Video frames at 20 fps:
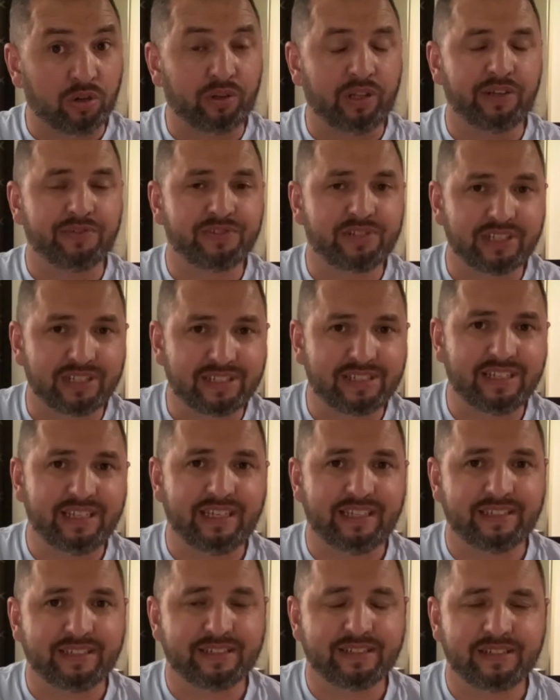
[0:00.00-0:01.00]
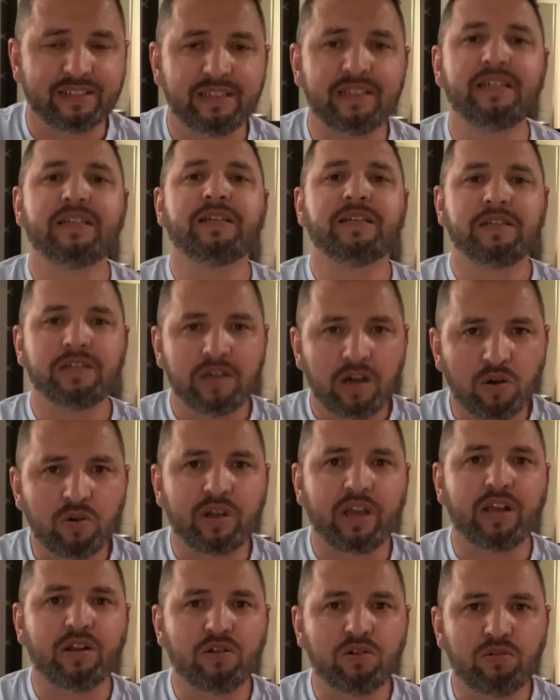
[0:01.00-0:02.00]
F-16s.
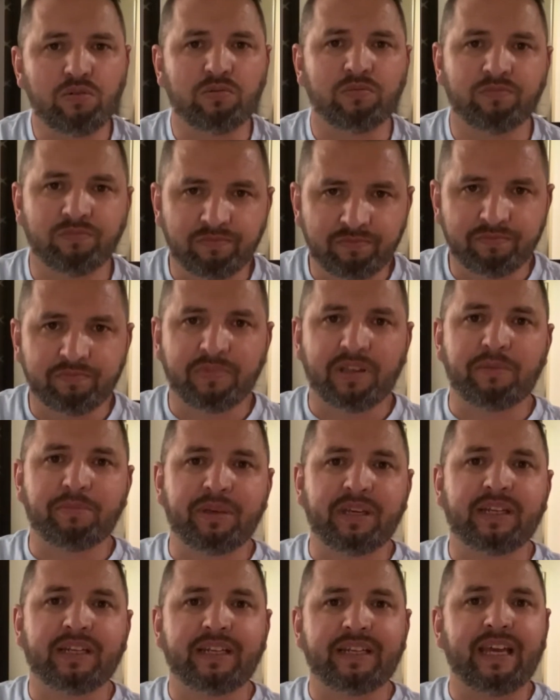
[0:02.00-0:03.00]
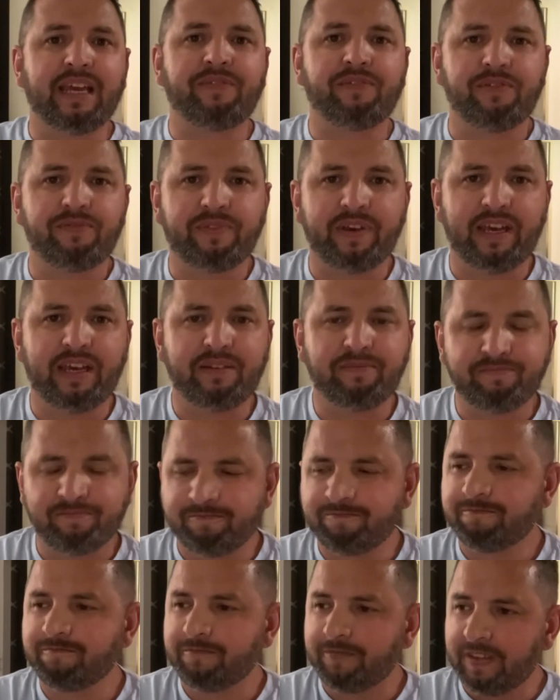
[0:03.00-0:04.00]
Okay, cool. Me being a Navy vet
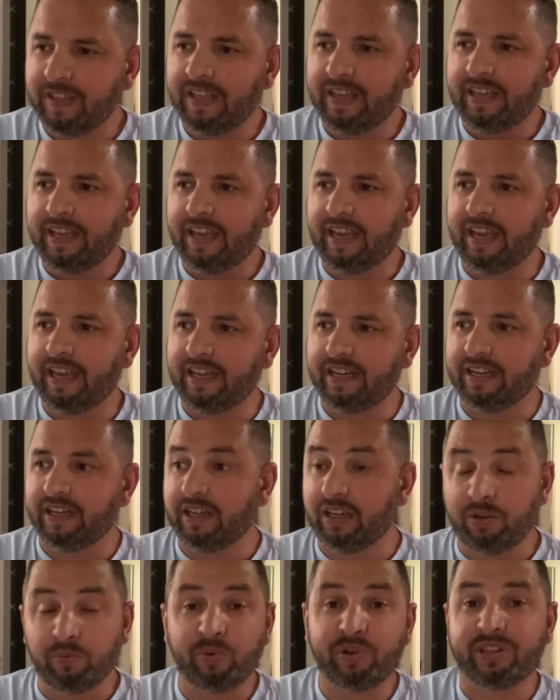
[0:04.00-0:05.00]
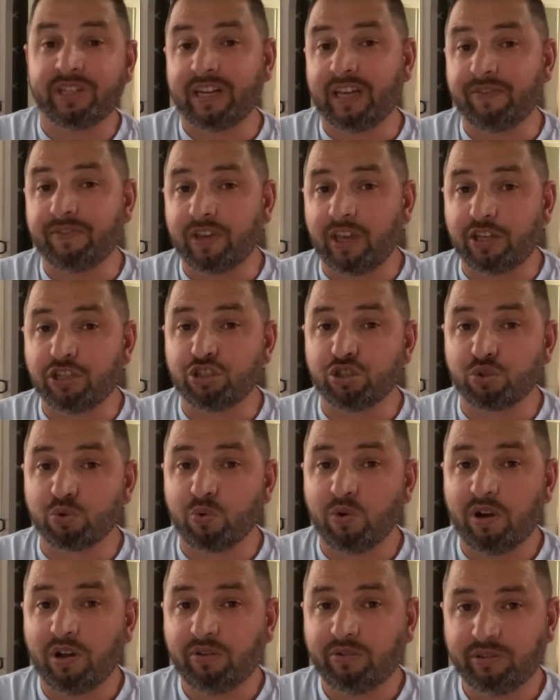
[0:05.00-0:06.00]
and with an aviation
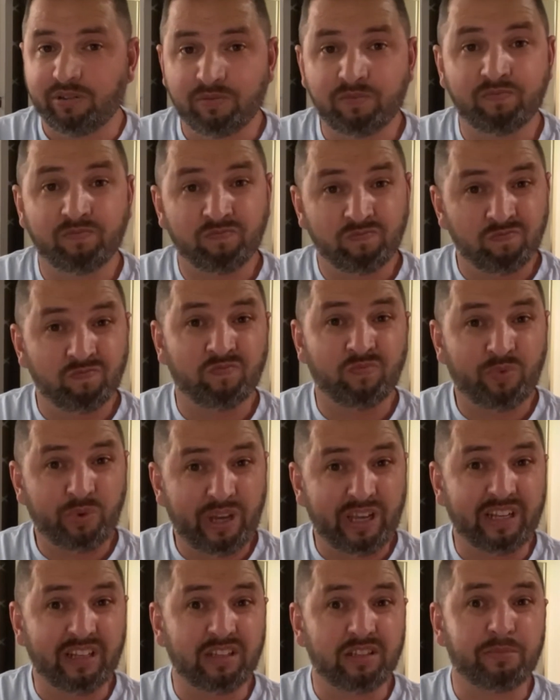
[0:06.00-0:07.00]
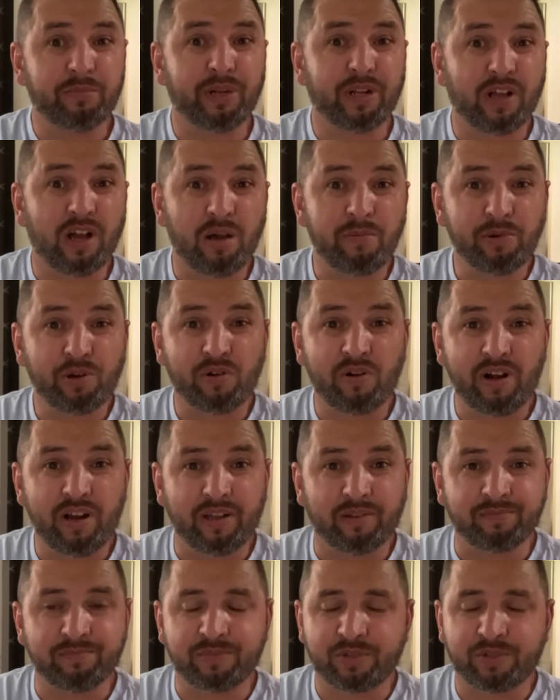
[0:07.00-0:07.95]
squadron, we had a little bit of common ground.